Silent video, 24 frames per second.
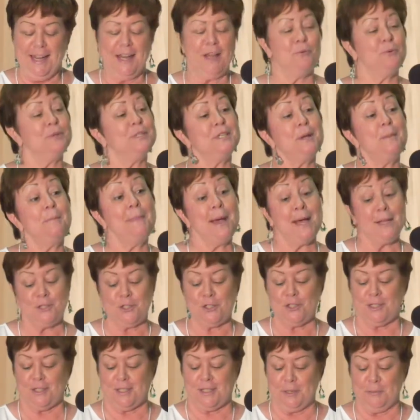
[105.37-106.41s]
It was a
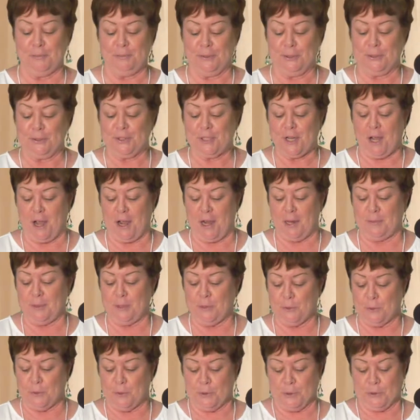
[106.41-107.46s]
much simpler time
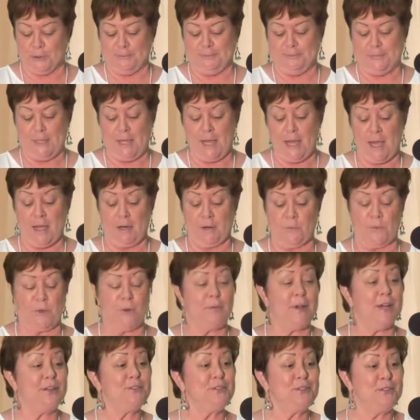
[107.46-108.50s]
in the world. Heck,
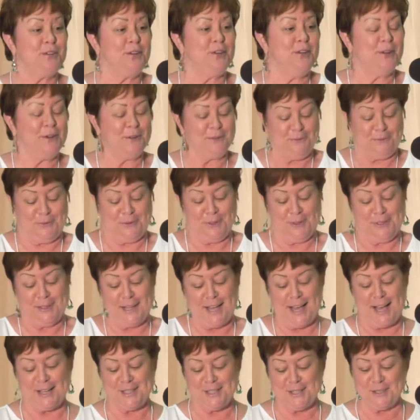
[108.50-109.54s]
we registered for
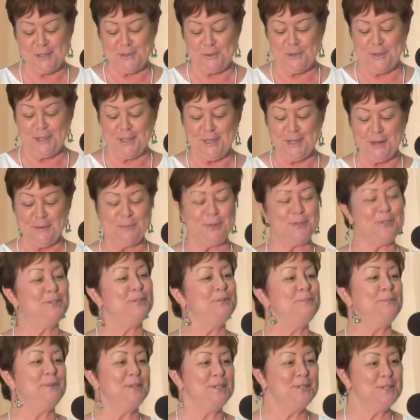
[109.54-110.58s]
classes with a number
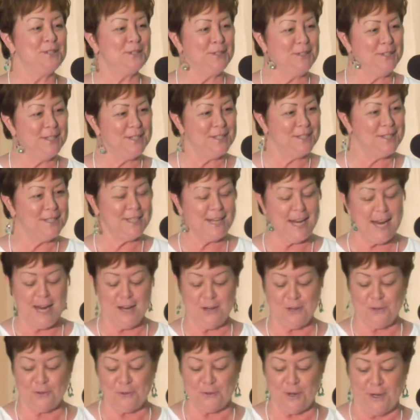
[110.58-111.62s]
2 pencil and a
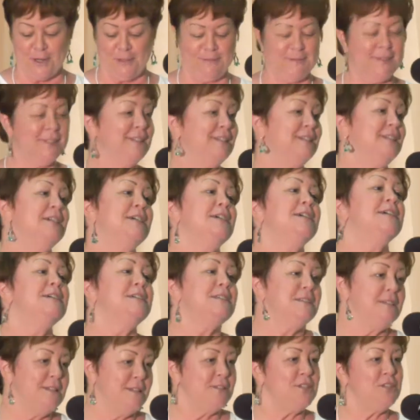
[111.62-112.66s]
Scantron.
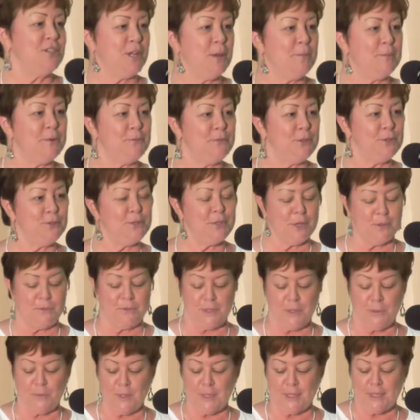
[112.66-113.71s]
Some of you
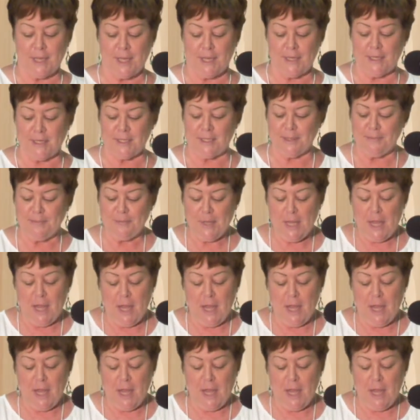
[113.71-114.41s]
don't know what that is.